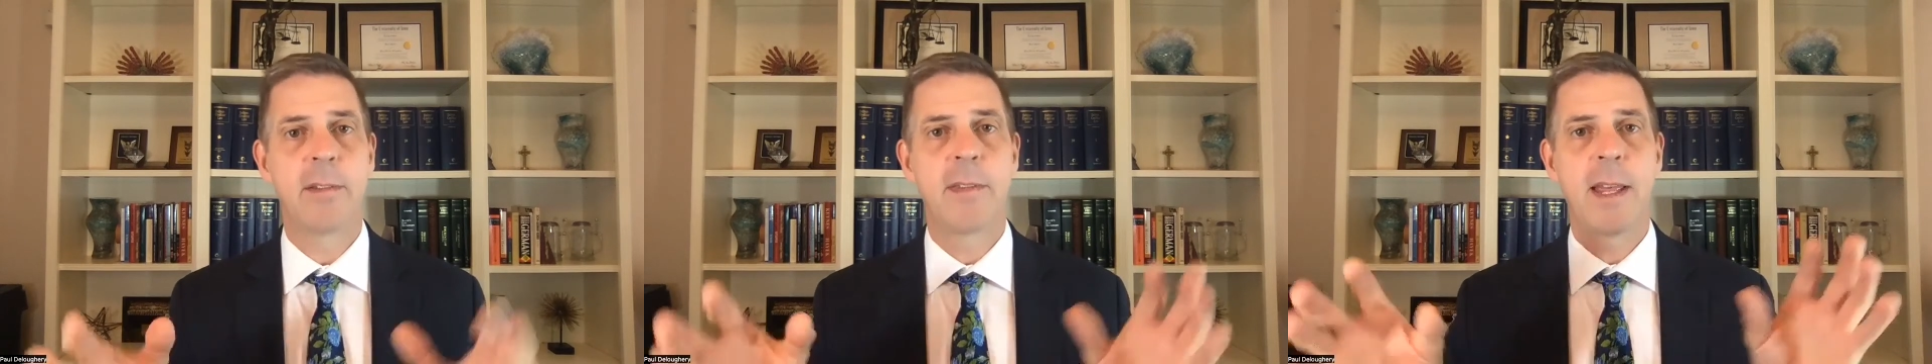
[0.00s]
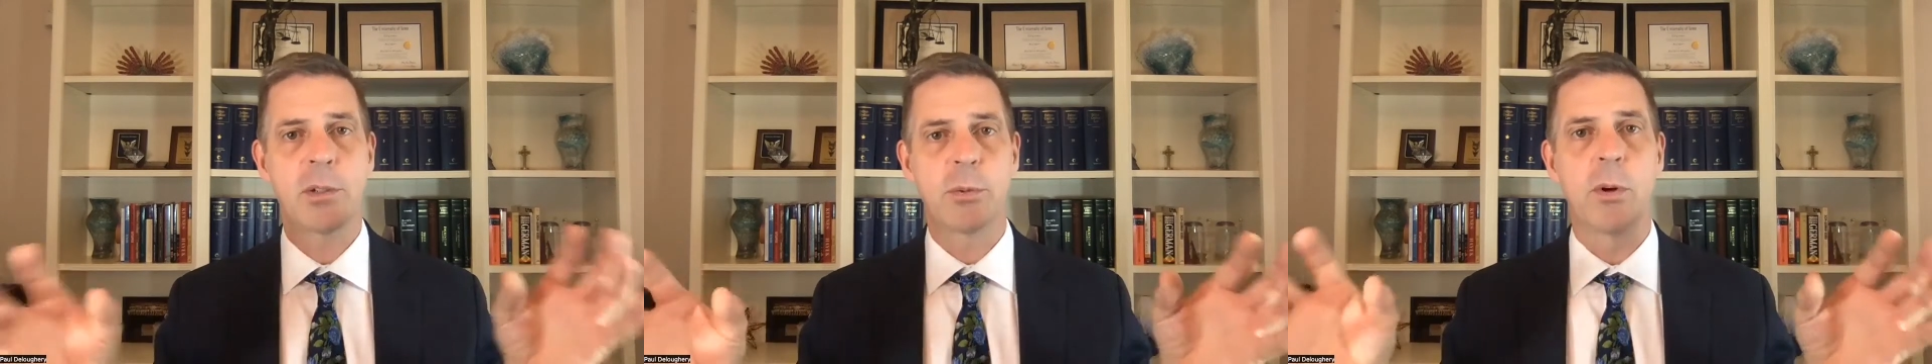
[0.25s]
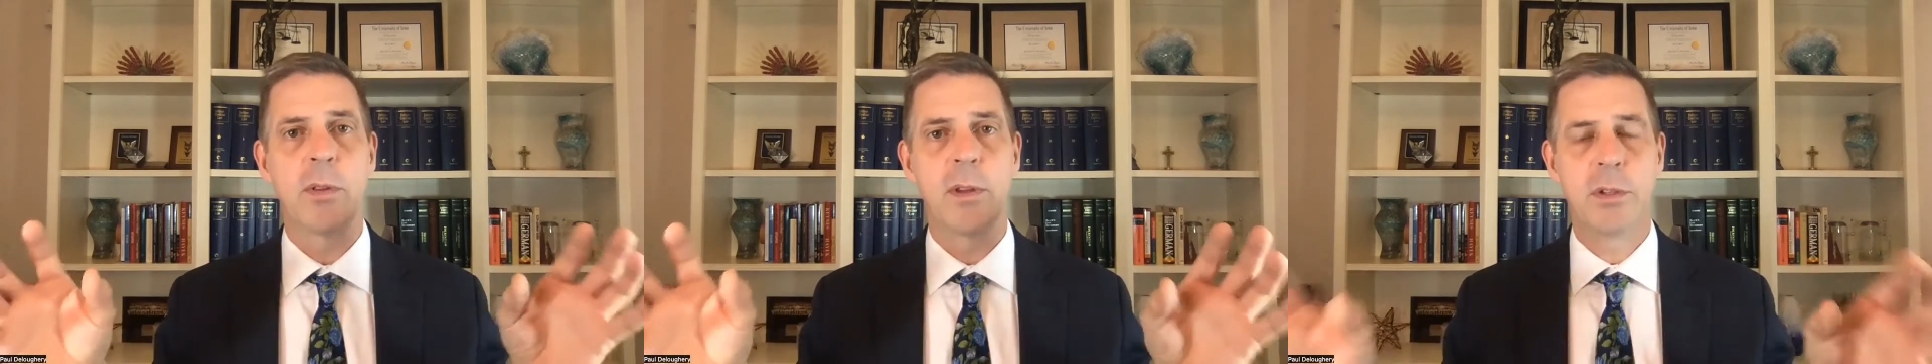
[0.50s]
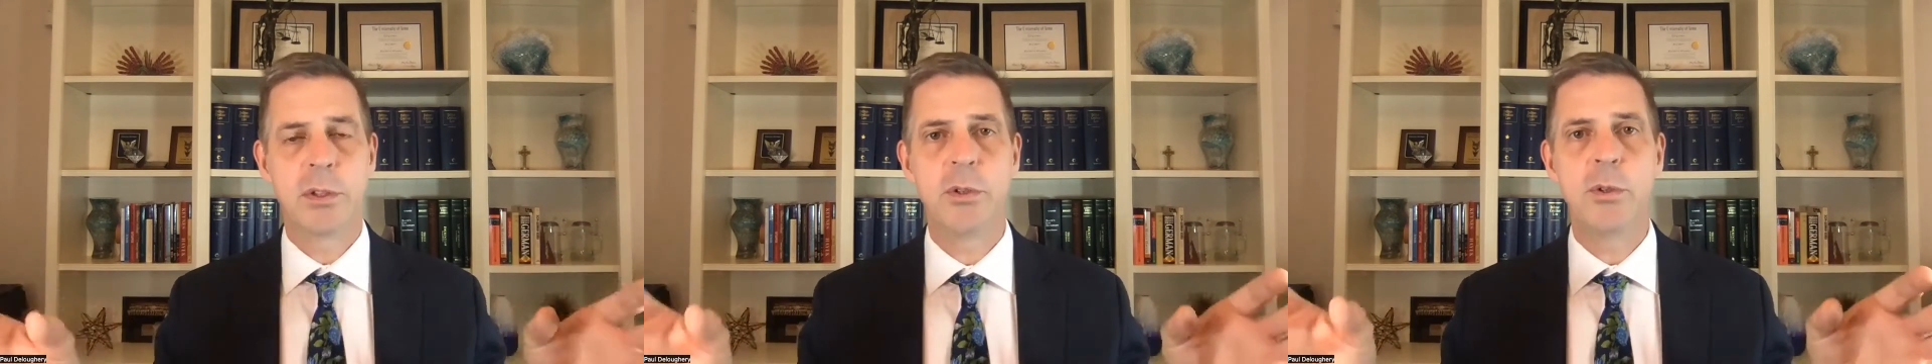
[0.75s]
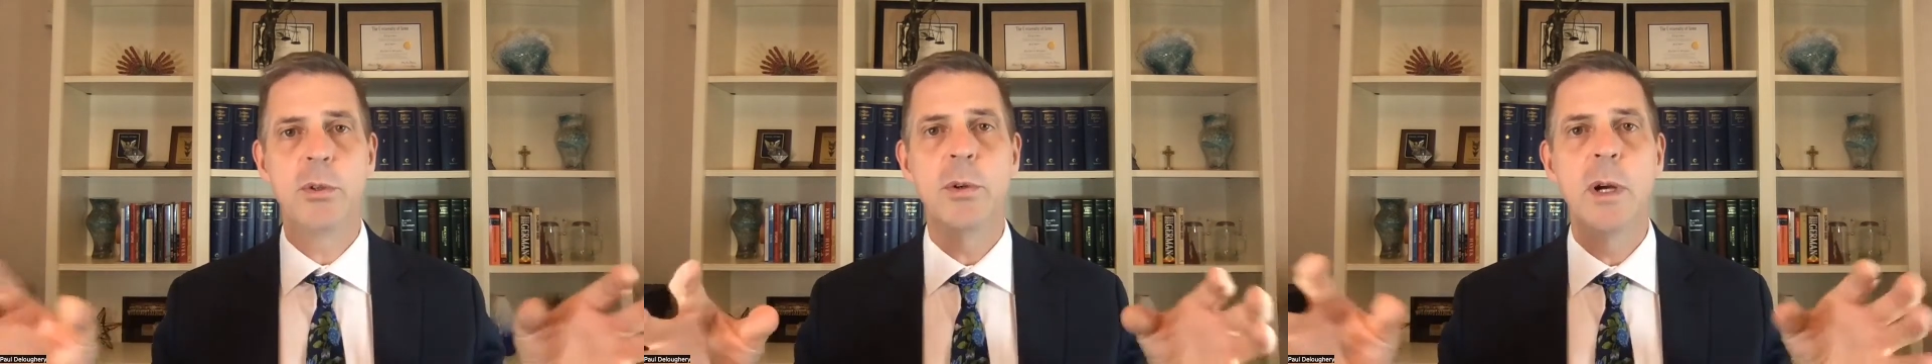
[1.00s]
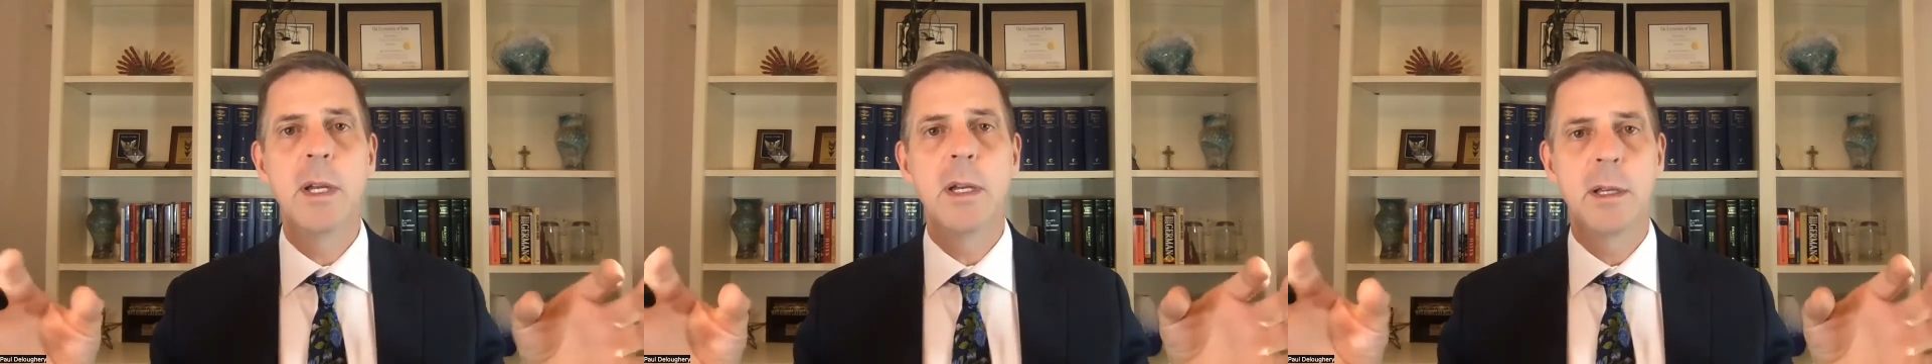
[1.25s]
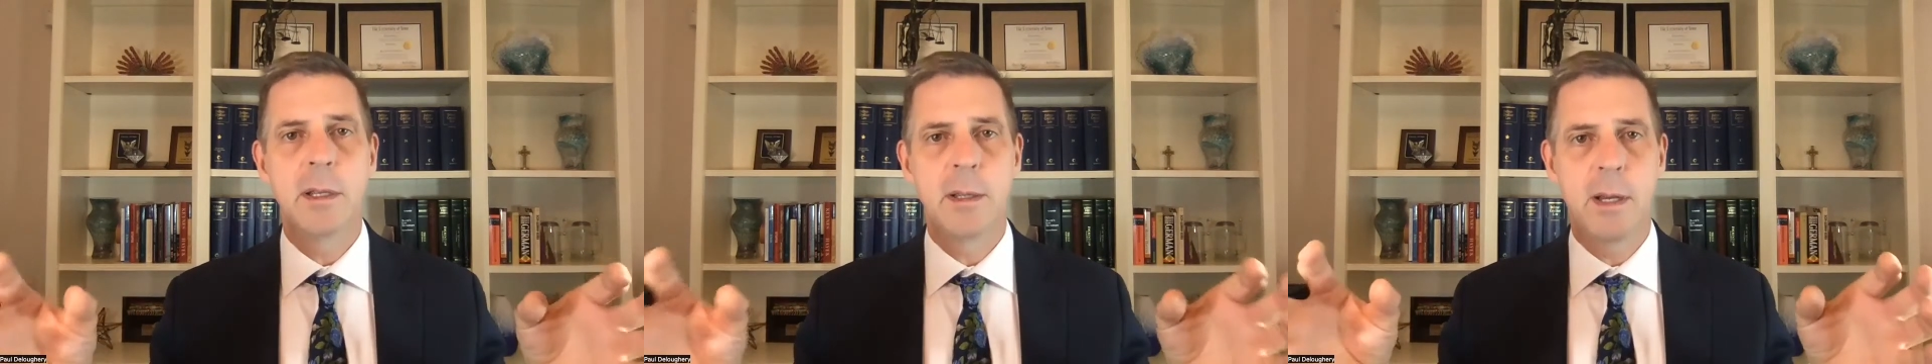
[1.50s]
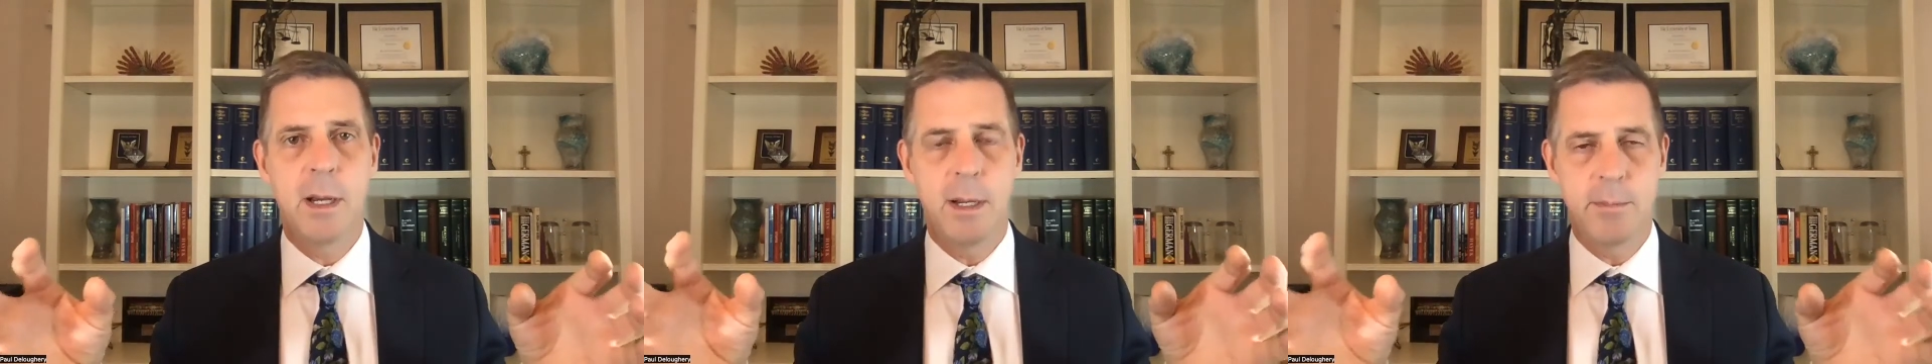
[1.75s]
That's where the two
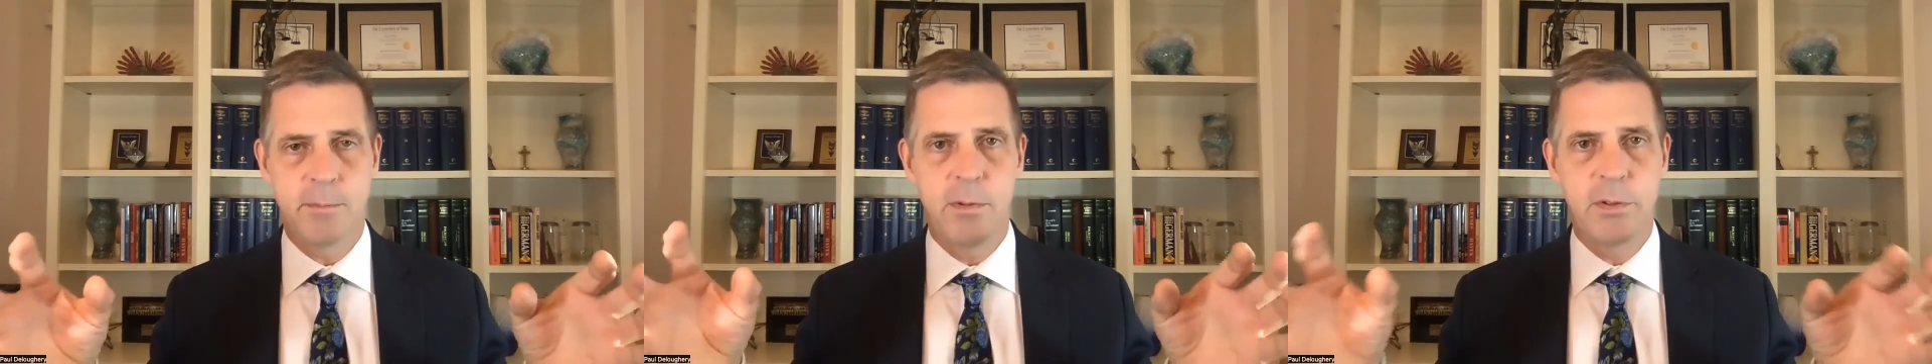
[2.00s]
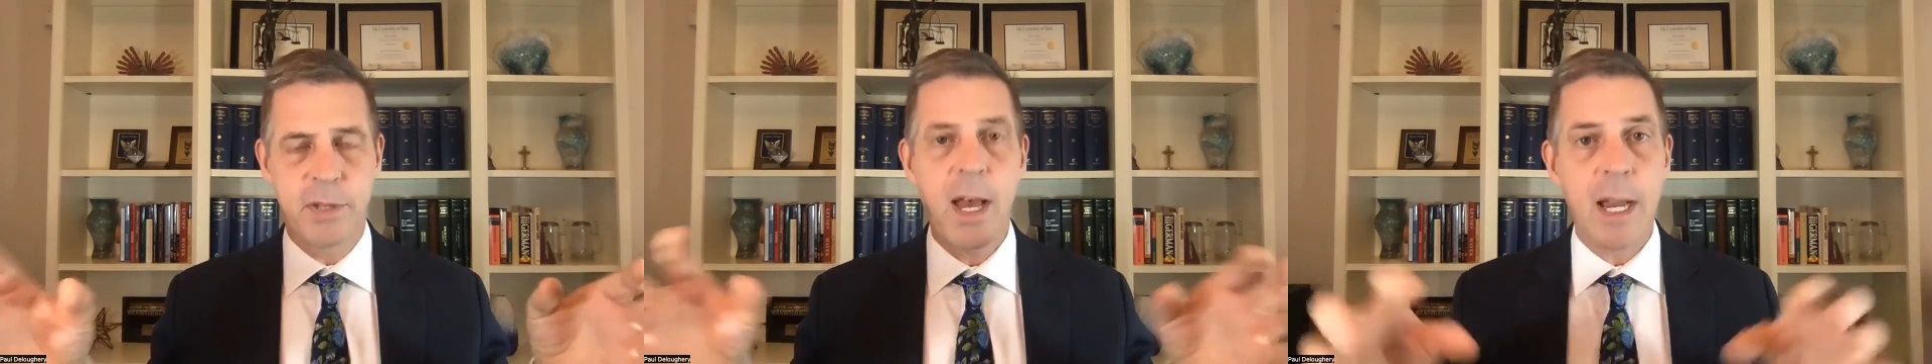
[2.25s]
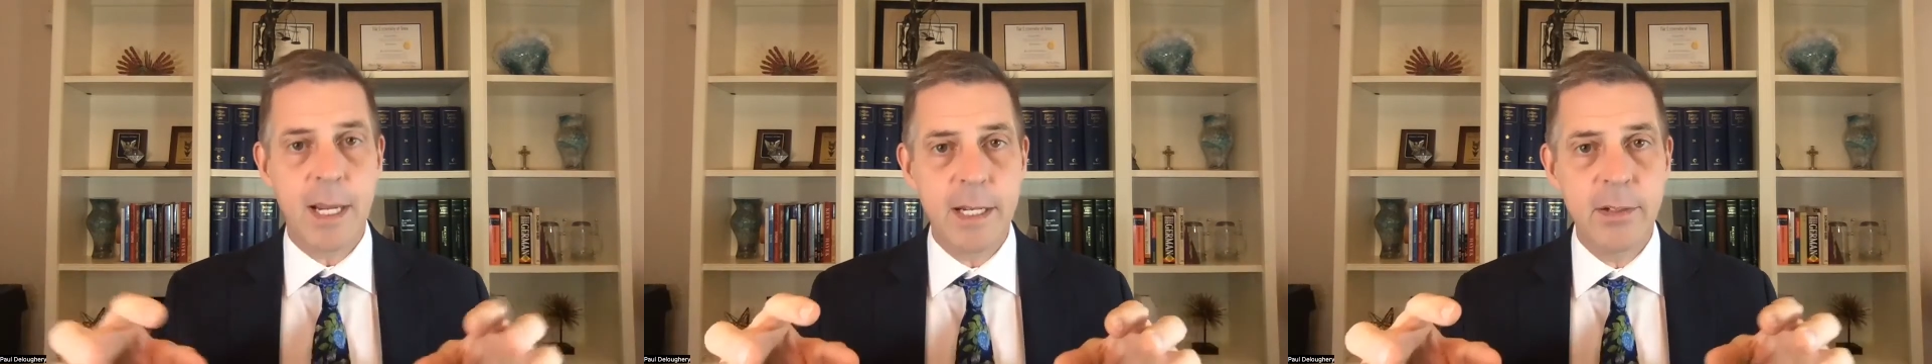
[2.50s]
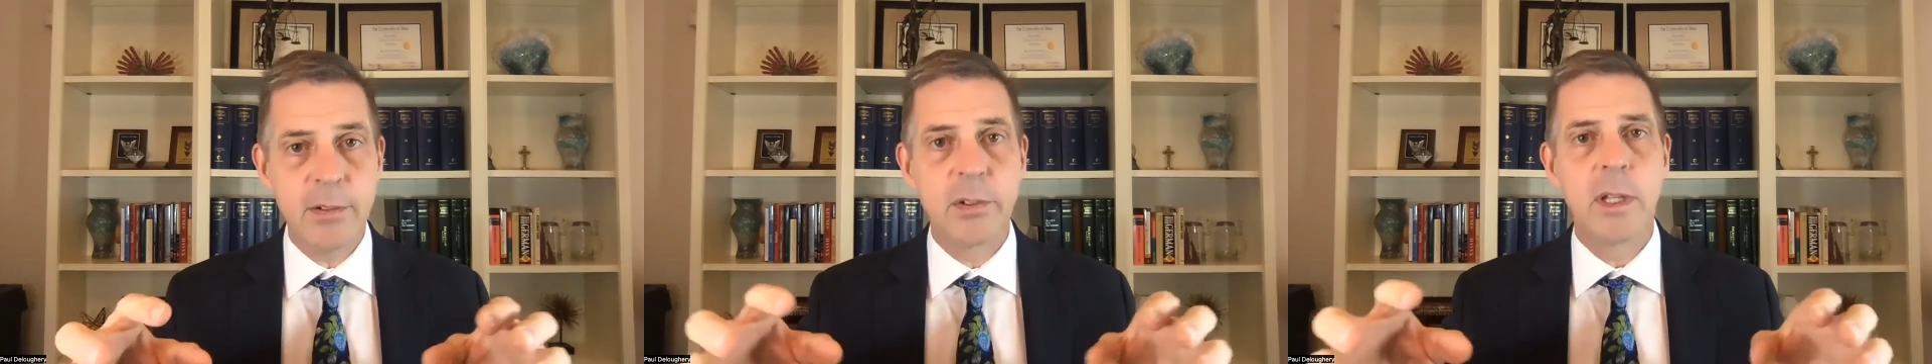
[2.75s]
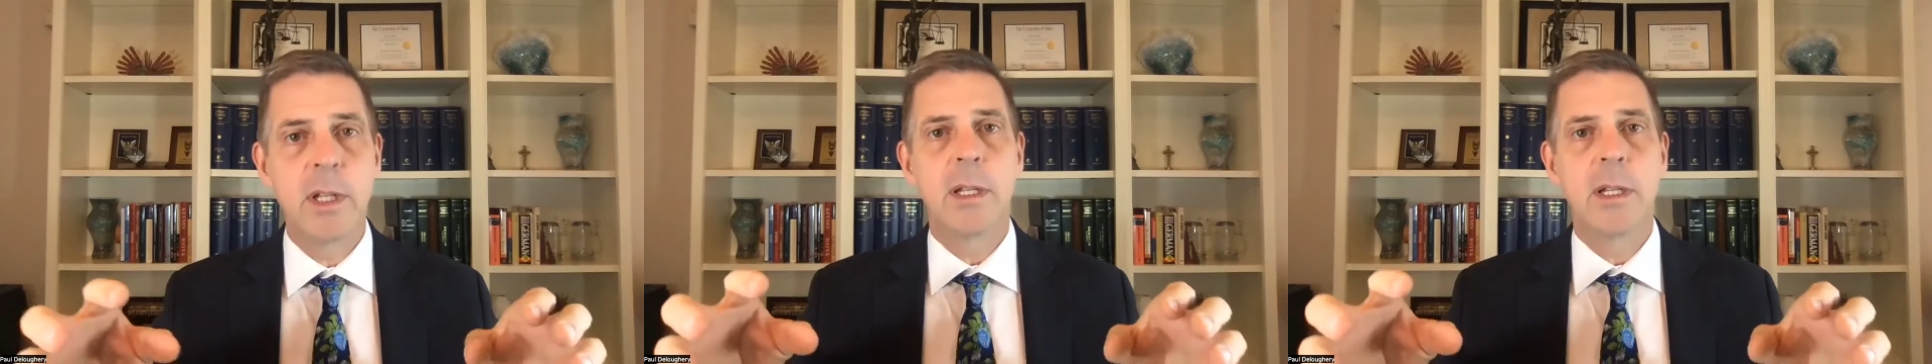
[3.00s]
sides